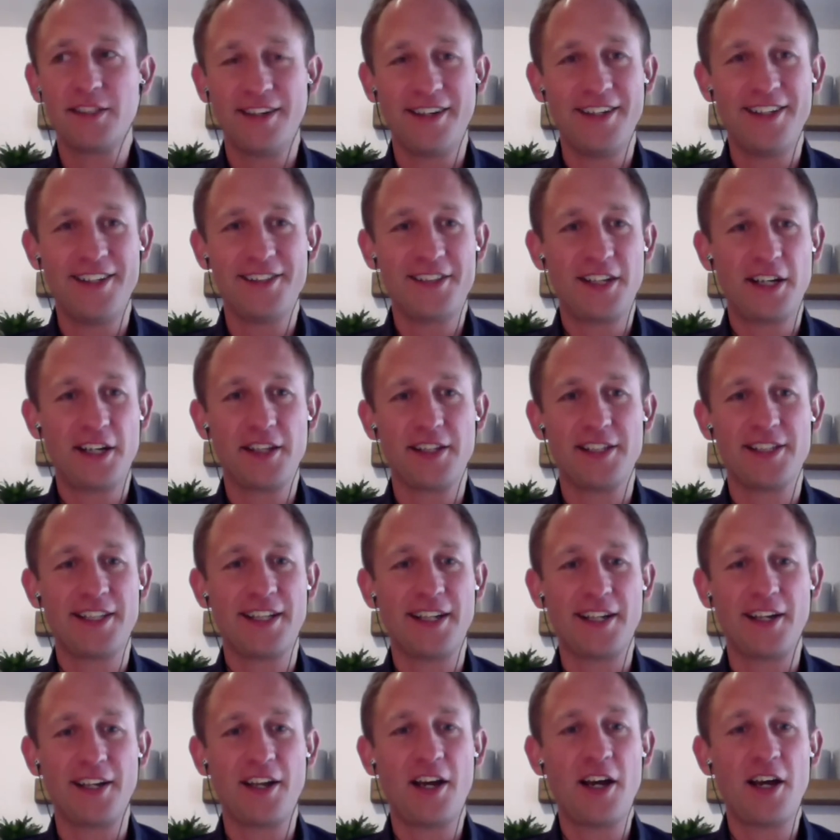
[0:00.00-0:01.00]
And it's like this
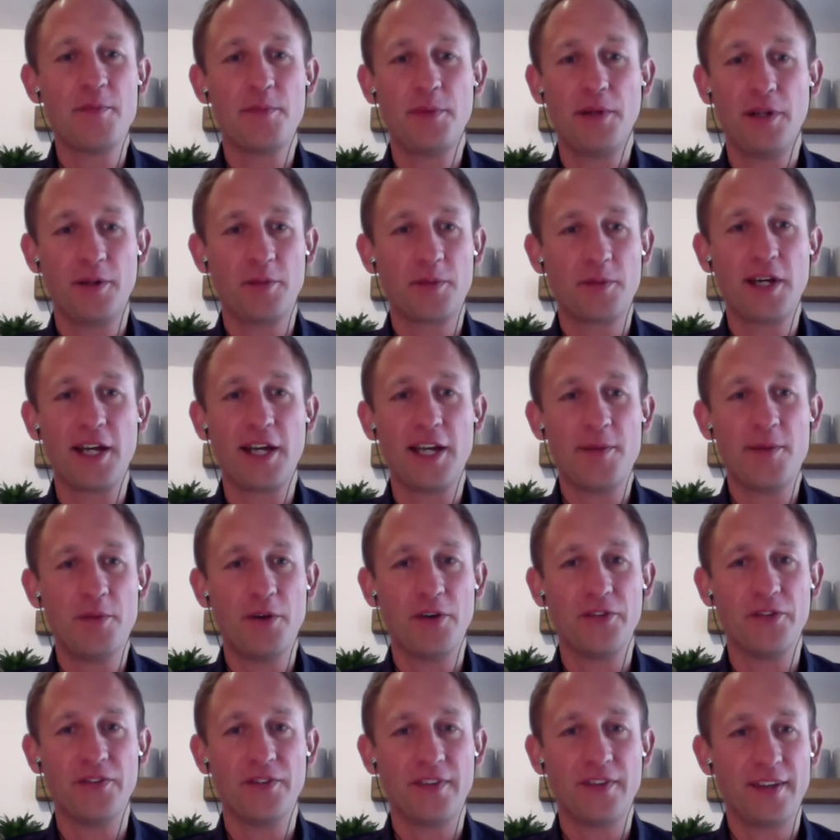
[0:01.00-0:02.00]
little light bulb came
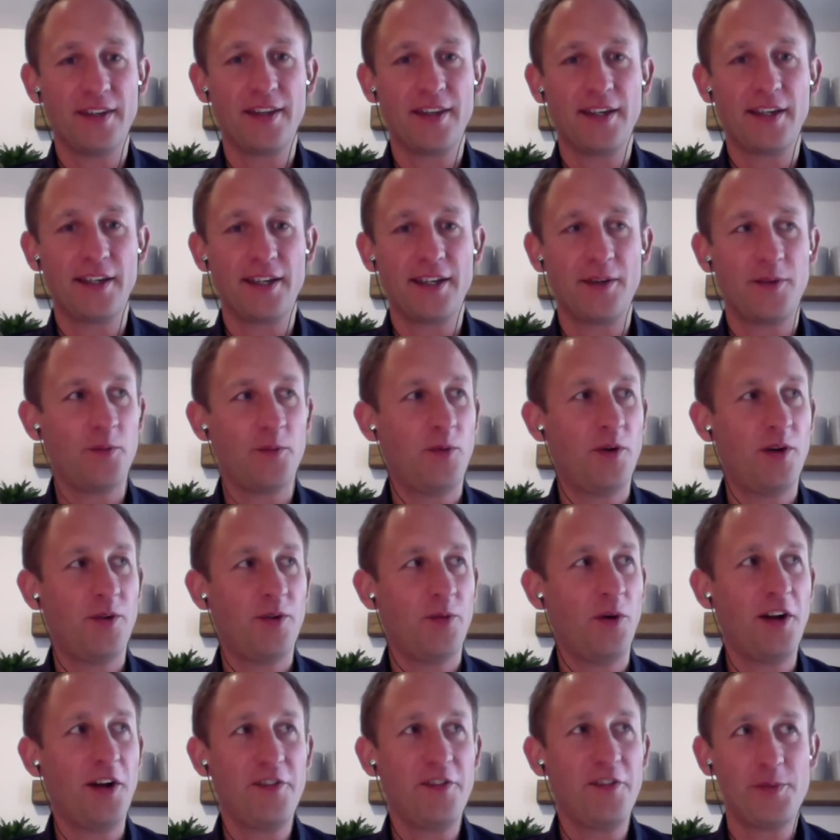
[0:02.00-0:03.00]
on, thinking,
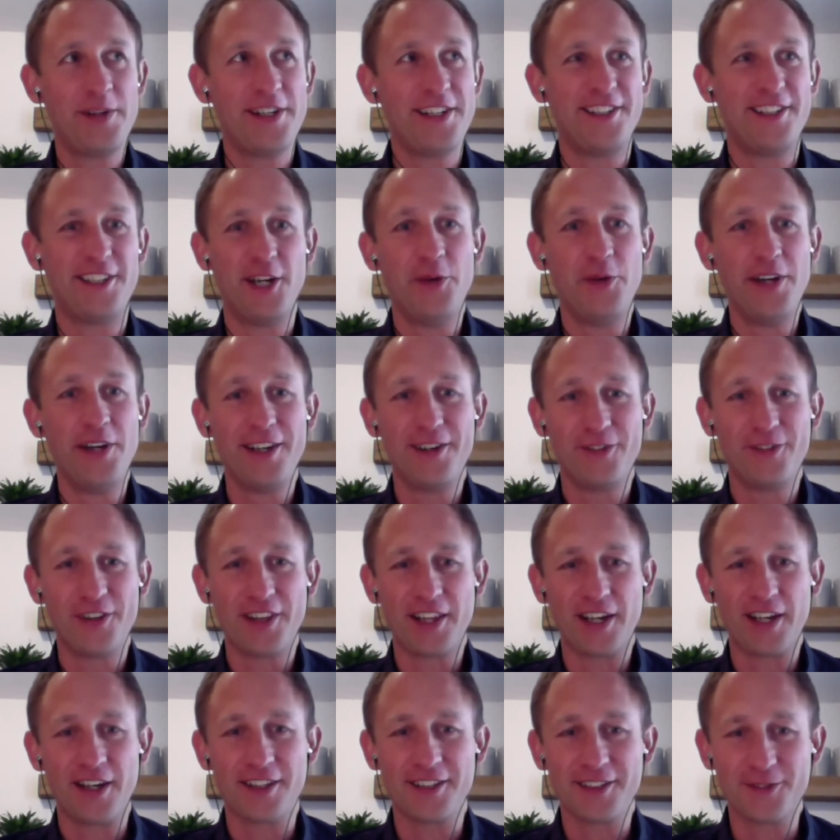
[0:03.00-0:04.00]
what have I been doing for
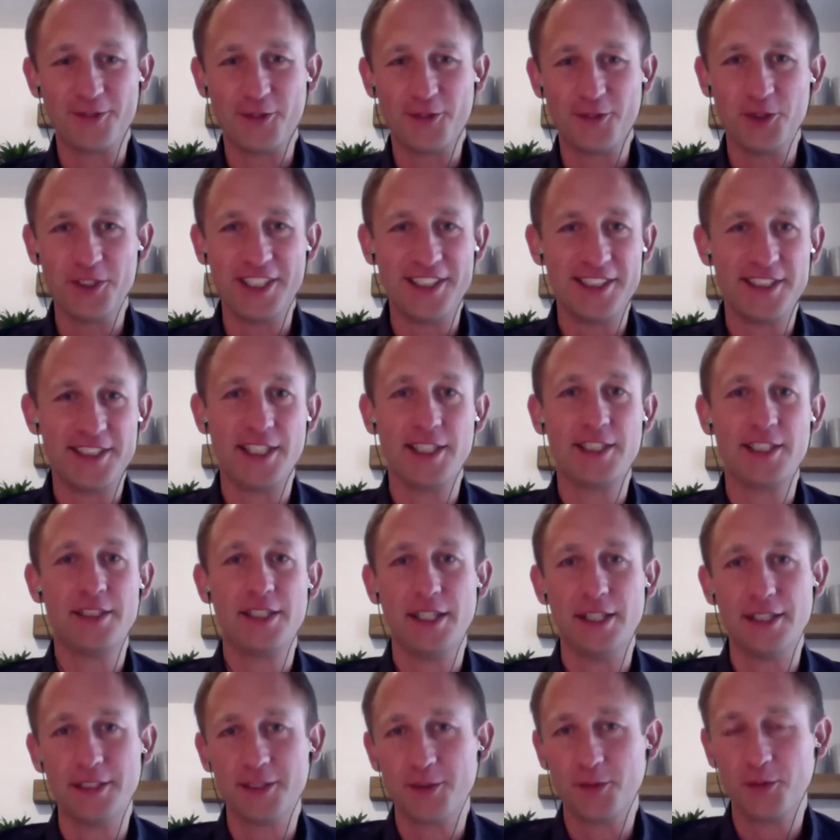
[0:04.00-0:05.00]
the last 46
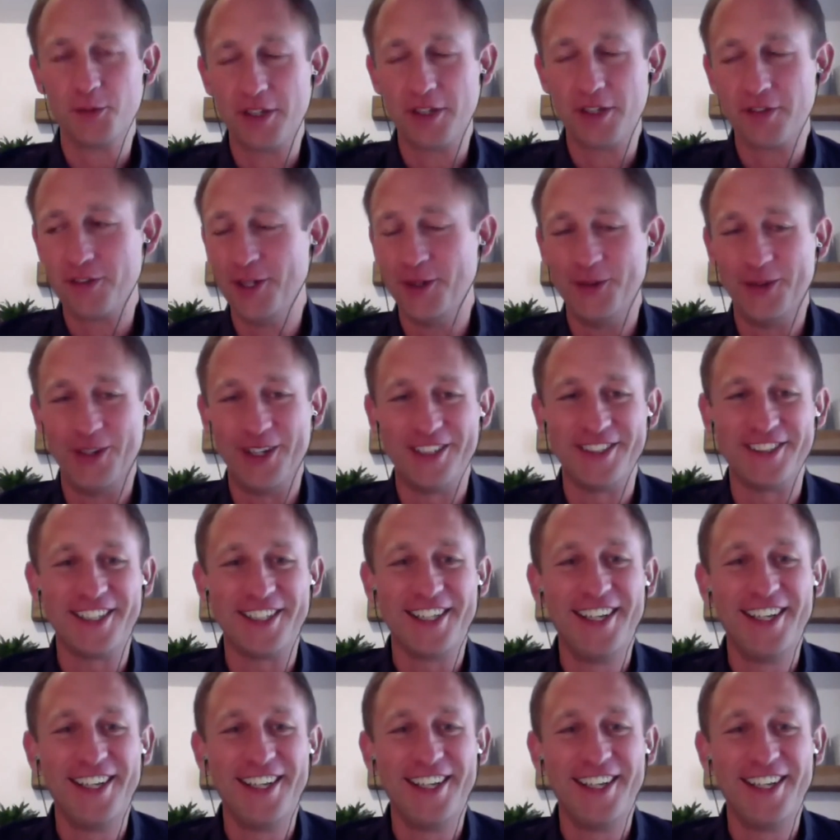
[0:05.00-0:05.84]
years or whatever it was?